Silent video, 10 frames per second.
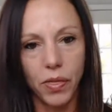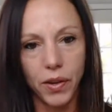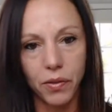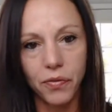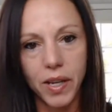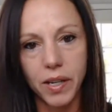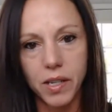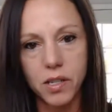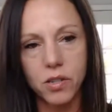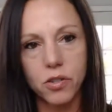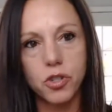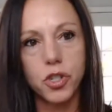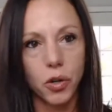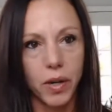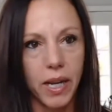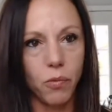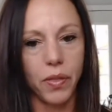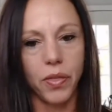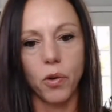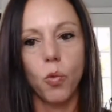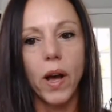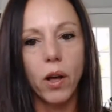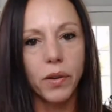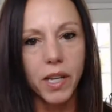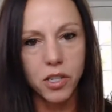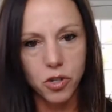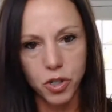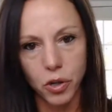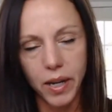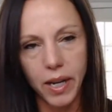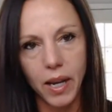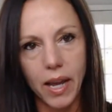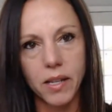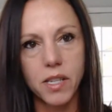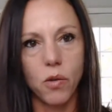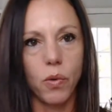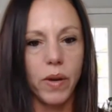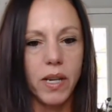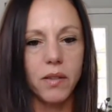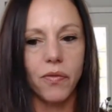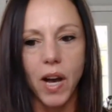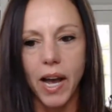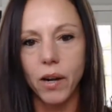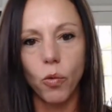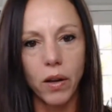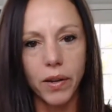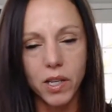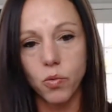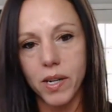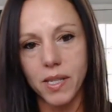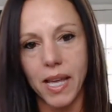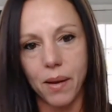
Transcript: with their fitness journey, with their wellness journey. And so when we define wellness, what does